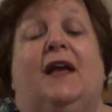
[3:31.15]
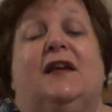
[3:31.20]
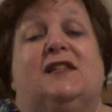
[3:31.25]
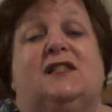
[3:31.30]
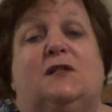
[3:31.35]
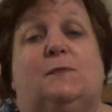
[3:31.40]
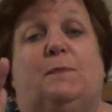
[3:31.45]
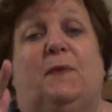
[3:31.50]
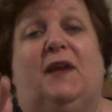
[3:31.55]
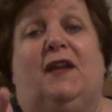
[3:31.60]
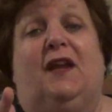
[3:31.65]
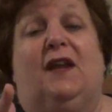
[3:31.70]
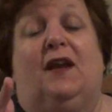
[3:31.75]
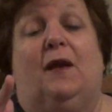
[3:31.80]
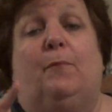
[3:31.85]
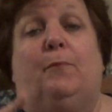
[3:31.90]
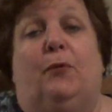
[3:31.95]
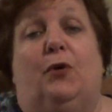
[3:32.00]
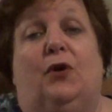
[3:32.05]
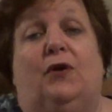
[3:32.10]

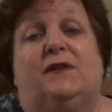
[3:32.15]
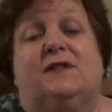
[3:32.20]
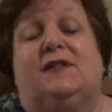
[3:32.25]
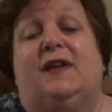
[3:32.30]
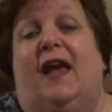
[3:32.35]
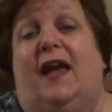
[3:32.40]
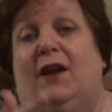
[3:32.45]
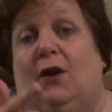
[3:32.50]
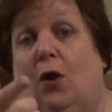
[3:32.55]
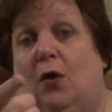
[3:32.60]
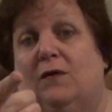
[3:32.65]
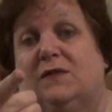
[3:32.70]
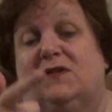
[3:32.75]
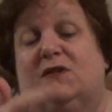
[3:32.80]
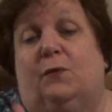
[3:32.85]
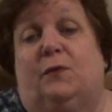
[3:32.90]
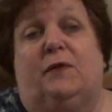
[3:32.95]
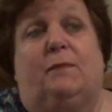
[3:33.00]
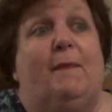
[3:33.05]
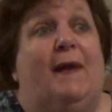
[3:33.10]
Speaking of books and
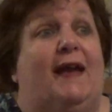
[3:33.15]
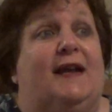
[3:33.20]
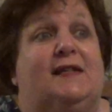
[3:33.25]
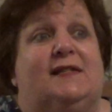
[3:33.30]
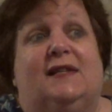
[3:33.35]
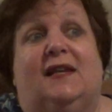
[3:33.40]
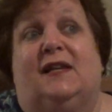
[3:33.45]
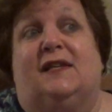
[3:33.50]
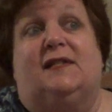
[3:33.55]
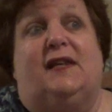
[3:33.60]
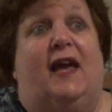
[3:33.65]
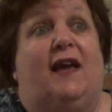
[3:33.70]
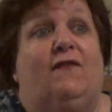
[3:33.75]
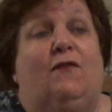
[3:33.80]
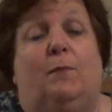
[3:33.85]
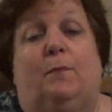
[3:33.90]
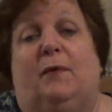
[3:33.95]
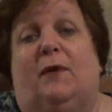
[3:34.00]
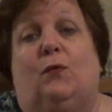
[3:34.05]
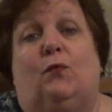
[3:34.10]
also with magazines, I
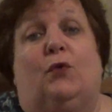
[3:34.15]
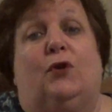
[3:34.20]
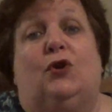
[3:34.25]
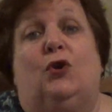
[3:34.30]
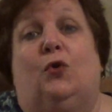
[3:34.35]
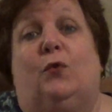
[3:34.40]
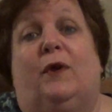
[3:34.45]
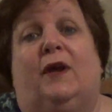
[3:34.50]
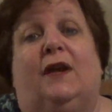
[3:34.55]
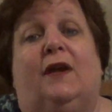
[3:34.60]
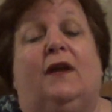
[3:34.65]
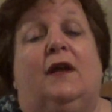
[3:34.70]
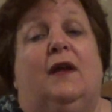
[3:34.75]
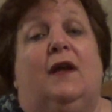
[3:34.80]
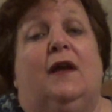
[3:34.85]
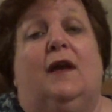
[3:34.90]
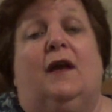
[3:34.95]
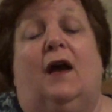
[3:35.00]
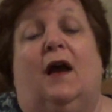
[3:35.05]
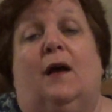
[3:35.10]
haven't been renewing
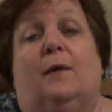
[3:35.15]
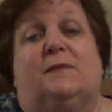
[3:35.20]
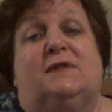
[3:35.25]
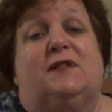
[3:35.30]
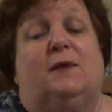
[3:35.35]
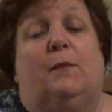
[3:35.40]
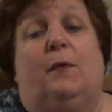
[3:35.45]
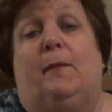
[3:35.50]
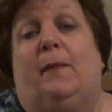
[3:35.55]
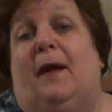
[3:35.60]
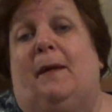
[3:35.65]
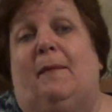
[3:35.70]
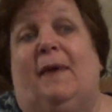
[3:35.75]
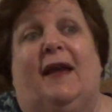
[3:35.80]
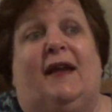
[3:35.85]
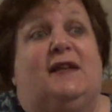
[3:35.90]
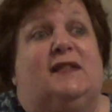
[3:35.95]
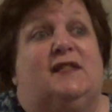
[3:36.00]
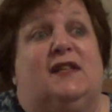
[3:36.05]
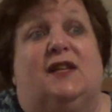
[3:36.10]
um, some of my
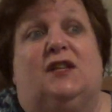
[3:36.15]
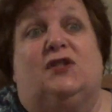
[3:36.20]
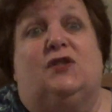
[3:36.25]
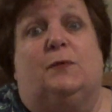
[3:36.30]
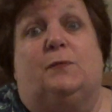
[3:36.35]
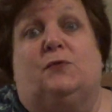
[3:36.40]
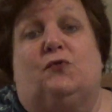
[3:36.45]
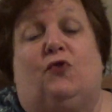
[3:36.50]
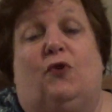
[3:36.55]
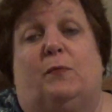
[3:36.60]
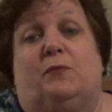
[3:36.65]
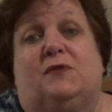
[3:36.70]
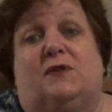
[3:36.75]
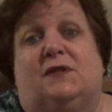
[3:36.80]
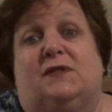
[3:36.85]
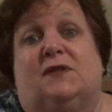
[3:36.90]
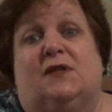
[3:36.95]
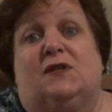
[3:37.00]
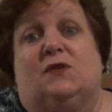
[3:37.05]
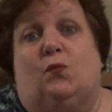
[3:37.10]
magazine
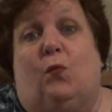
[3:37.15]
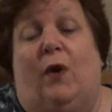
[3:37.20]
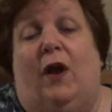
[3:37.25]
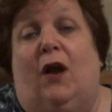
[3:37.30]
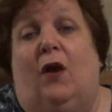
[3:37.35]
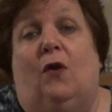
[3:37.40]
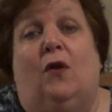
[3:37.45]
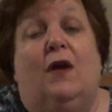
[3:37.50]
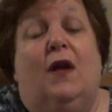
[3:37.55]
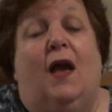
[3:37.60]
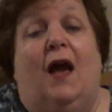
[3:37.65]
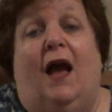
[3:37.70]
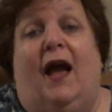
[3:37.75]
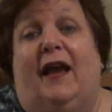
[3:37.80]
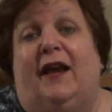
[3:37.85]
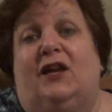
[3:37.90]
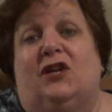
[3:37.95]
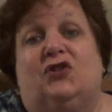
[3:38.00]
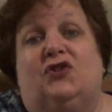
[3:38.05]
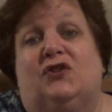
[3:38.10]
subscriptions as well.
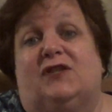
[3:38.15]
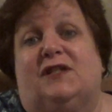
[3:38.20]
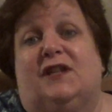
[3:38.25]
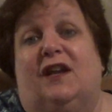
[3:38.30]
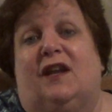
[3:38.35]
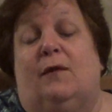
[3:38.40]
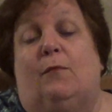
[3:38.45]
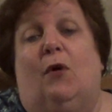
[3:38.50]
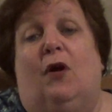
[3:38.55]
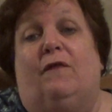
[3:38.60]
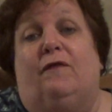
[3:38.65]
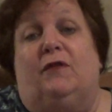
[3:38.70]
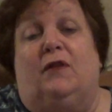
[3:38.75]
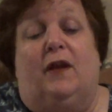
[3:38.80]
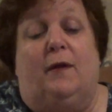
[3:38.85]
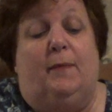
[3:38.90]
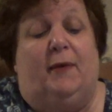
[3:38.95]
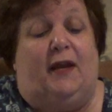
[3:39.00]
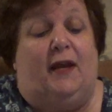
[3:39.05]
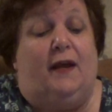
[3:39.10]
I can just get them off
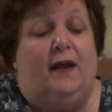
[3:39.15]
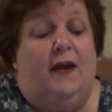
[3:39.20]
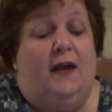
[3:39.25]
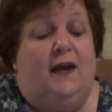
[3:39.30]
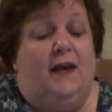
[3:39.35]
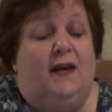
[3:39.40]
Libby.